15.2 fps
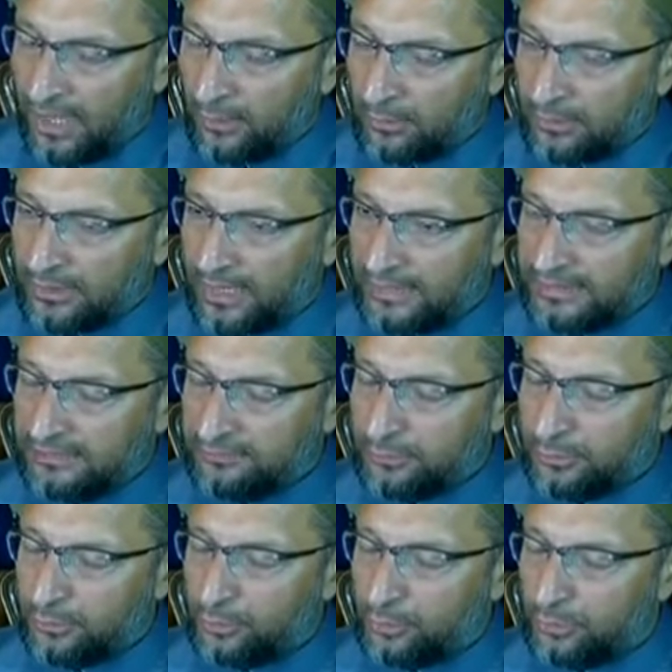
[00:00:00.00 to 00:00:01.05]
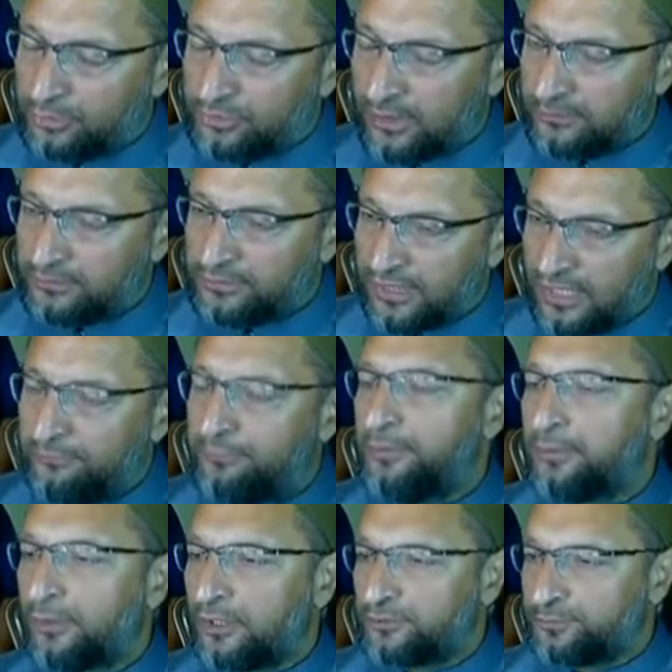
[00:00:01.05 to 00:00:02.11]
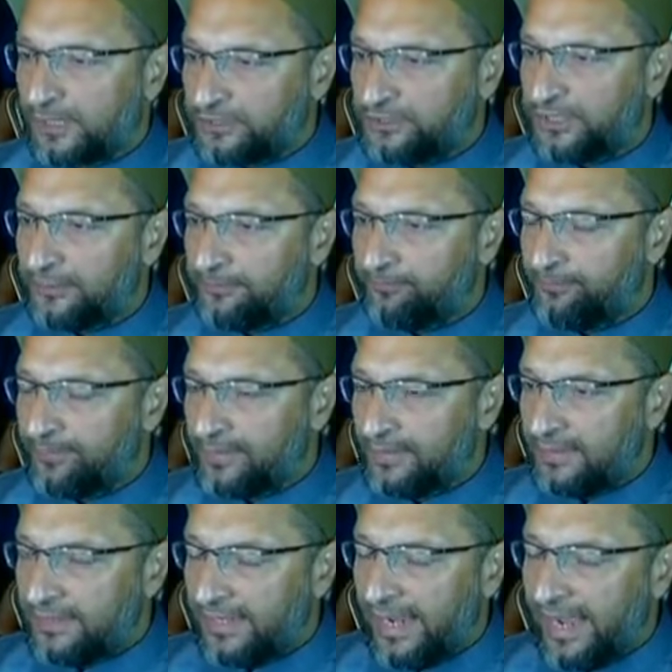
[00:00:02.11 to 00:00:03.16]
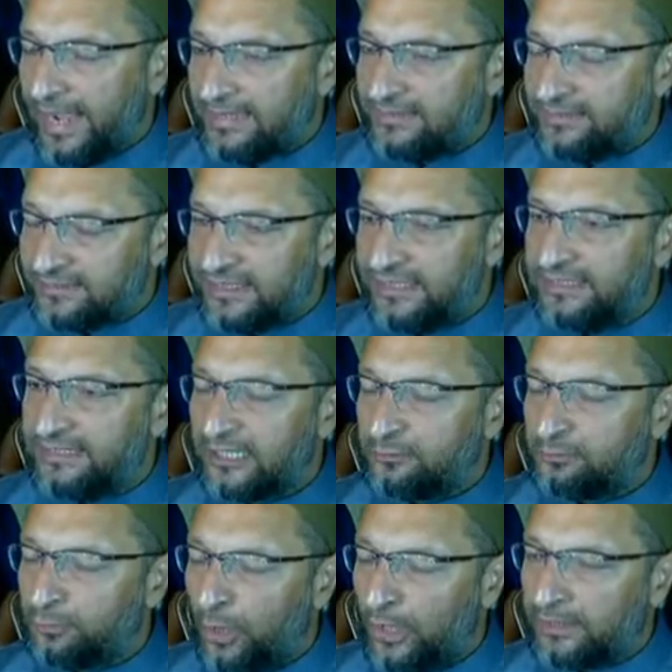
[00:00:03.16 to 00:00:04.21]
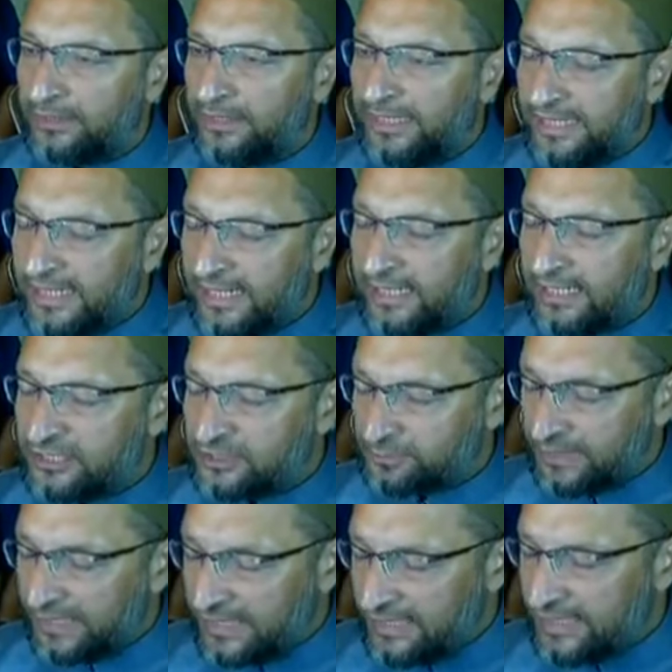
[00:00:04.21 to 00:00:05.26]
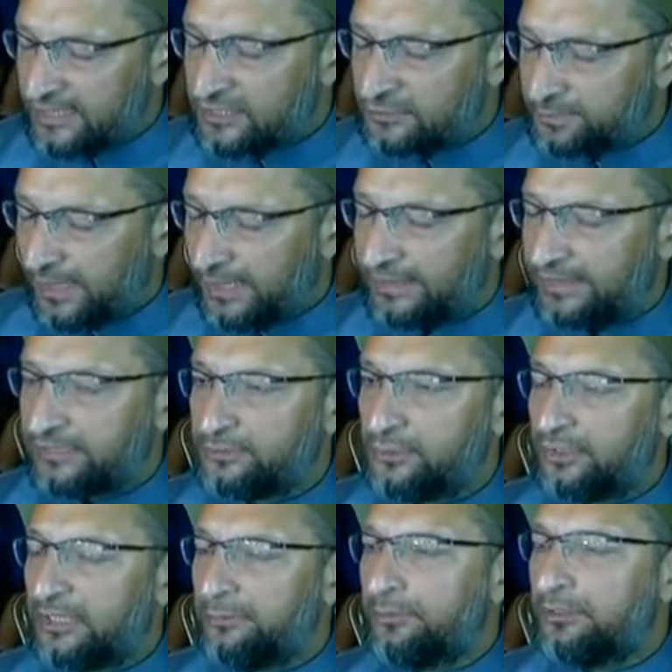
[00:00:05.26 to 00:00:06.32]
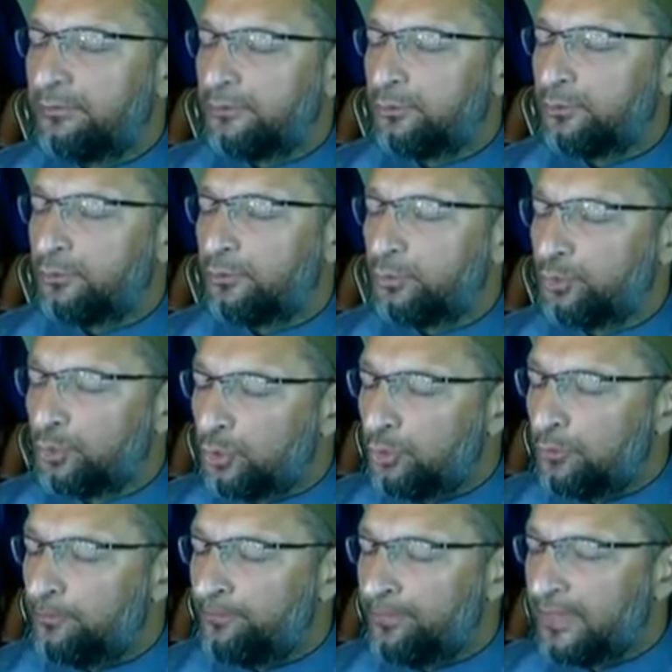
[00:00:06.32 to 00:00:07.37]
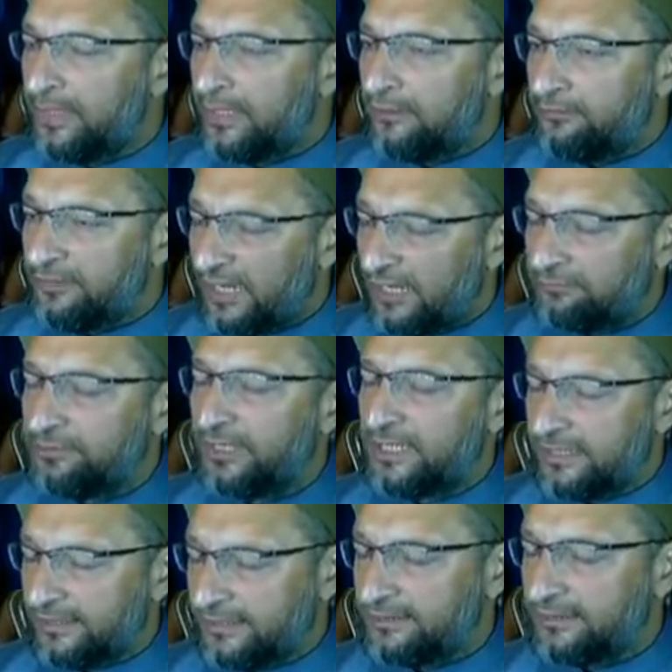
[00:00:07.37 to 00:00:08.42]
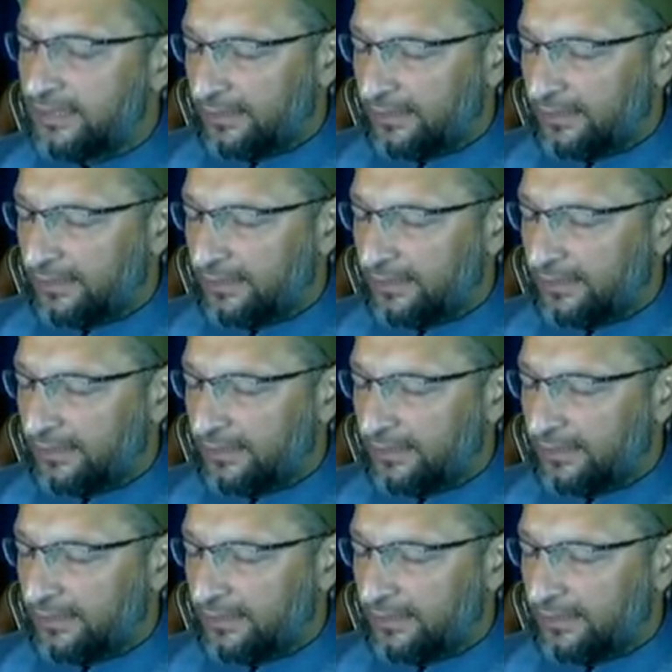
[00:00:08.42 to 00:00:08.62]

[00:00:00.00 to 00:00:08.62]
Rahul Gandhi would do some self-introspection and see that what he, his, he and his party is not able to, to do, we have done it in